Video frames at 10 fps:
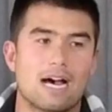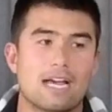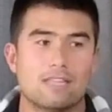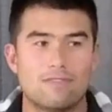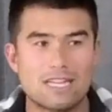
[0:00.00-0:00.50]

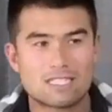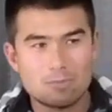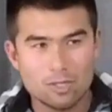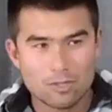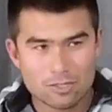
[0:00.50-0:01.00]
In the
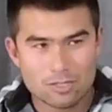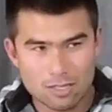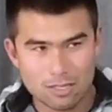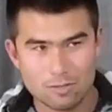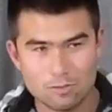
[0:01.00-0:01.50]
vestibule, so
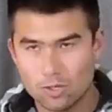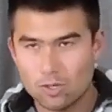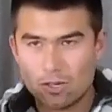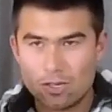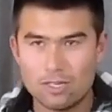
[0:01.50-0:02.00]
the little
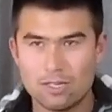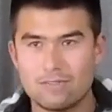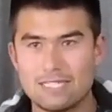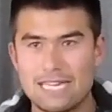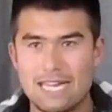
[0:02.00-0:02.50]
door of
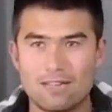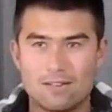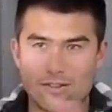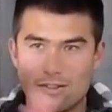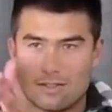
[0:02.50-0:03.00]
your tent
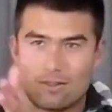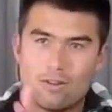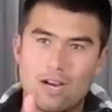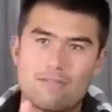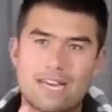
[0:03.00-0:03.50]
or the little
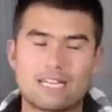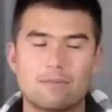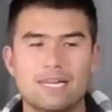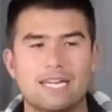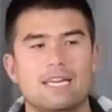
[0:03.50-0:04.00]
overhanging
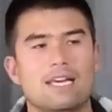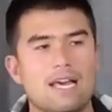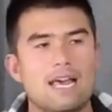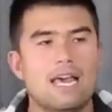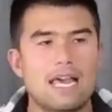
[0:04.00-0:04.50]
bit,
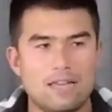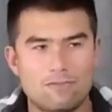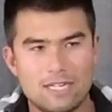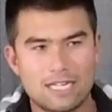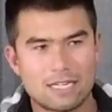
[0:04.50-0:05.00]
if
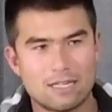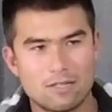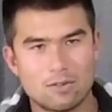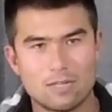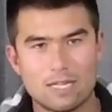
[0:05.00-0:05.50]
you dig a
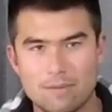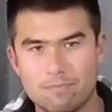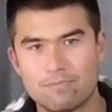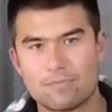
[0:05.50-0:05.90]
little